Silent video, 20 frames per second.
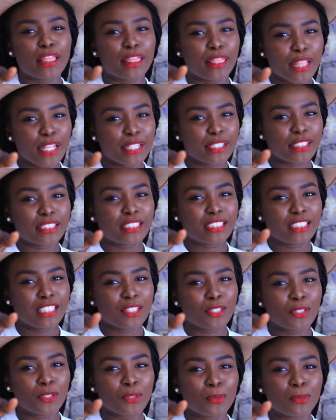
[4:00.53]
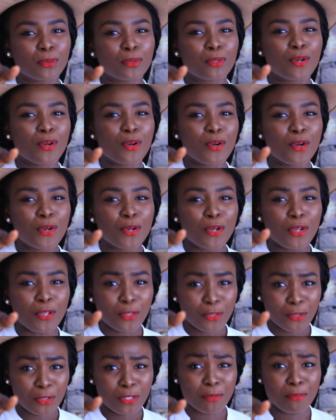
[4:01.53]
Let's take you
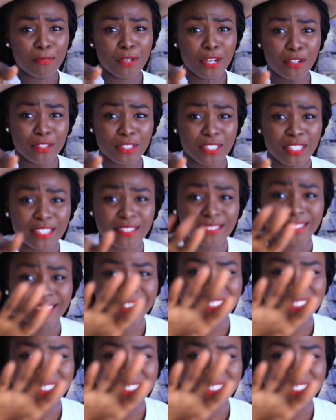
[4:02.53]
to the BRT.